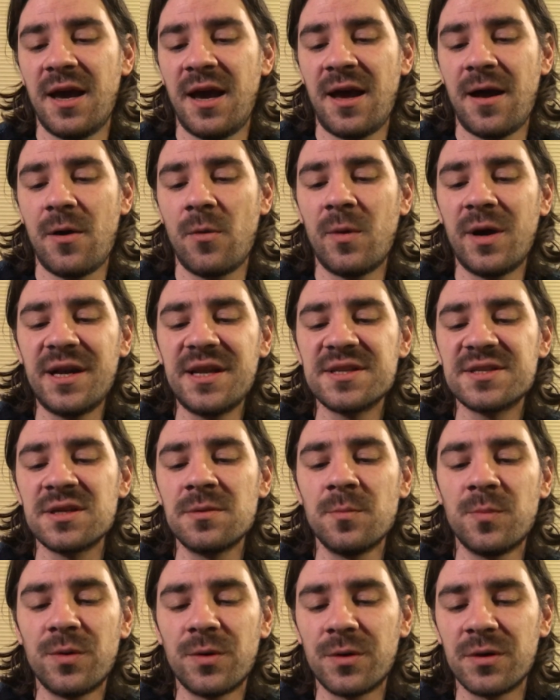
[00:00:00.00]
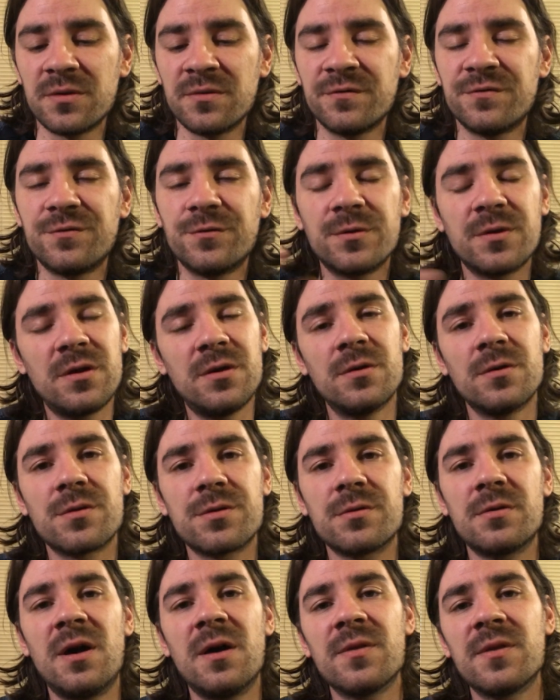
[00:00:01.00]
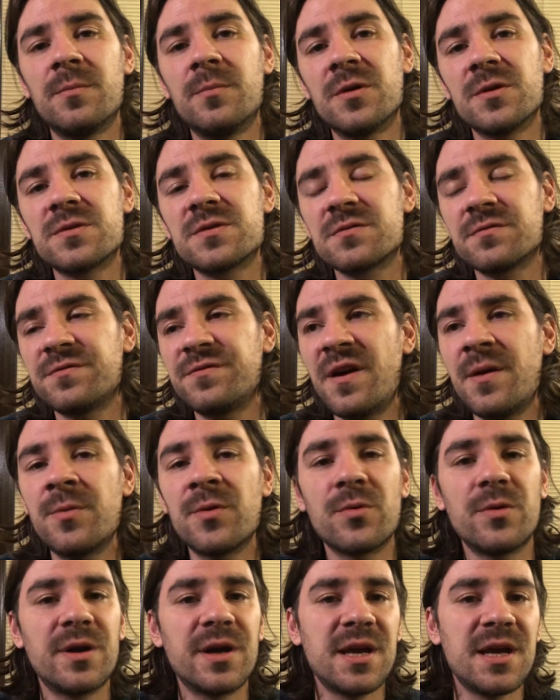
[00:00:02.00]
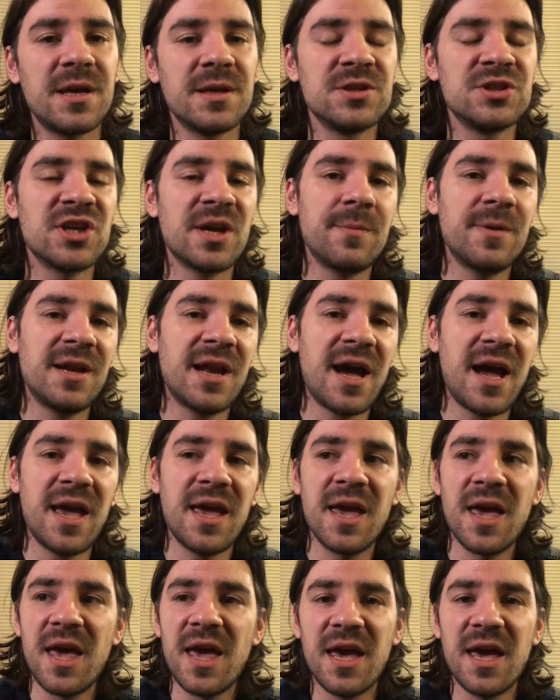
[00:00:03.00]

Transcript: Uh, what is important for you throughout the months of February, Gemini,